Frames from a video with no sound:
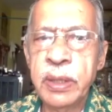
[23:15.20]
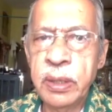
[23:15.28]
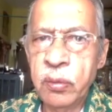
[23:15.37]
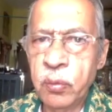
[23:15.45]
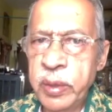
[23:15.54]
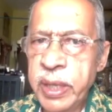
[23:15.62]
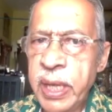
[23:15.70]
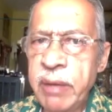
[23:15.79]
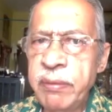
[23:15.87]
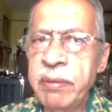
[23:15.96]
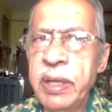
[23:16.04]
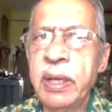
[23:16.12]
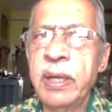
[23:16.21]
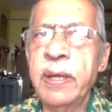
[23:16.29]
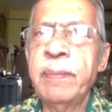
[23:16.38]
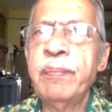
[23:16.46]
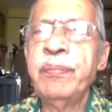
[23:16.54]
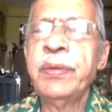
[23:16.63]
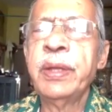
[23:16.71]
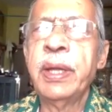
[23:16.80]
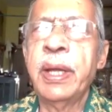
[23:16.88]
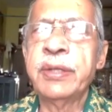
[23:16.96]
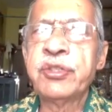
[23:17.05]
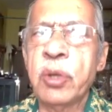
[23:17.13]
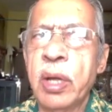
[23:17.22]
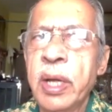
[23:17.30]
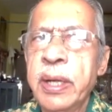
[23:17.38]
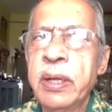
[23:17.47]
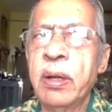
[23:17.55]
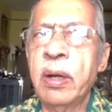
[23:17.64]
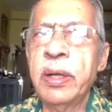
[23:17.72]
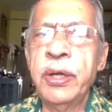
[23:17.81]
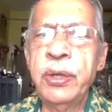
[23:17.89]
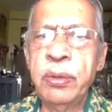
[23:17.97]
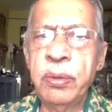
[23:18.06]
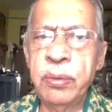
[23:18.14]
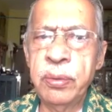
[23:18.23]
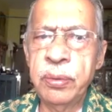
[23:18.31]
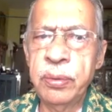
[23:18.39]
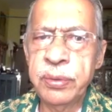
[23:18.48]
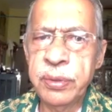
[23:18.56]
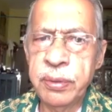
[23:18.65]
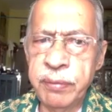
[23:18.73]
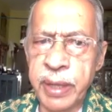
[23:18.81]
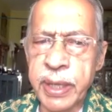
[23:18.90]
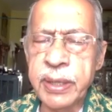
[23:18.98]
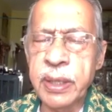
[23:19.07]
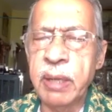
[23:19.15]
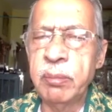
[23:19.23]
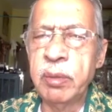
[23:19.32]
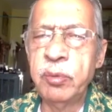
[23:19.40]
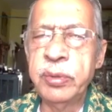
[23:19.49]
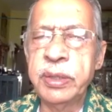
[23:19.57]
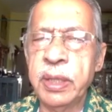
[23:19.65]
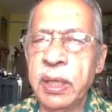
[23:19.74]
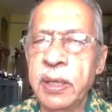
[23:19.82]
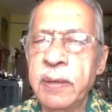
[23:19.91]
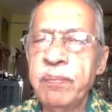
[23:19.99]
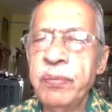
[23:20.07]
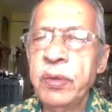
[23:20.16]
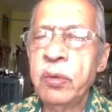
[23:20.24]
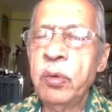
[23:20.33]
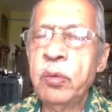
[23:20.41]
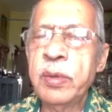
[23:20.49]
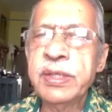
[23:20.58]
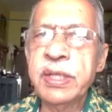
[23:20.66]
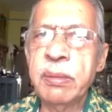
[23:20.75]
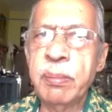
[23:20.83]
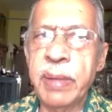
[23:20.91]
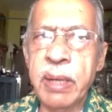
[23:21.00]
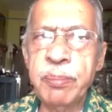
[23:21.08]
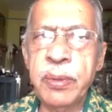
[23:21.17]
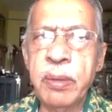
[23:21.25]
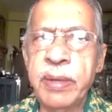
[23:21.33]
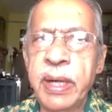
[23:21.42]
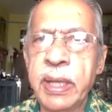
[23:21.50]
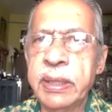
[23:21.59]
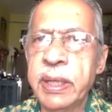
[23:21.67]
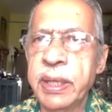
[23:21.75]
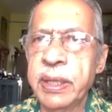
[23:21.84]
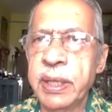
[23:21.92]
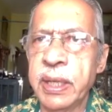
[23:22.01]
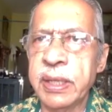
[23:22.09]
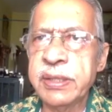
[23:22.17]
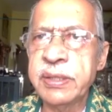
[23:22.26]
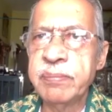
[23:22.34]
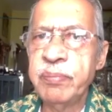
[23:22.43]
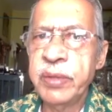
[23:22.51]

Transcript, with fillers: We have a, a scholar called Gidugu Venkataramamurthy, who was in Barampuram and other areas.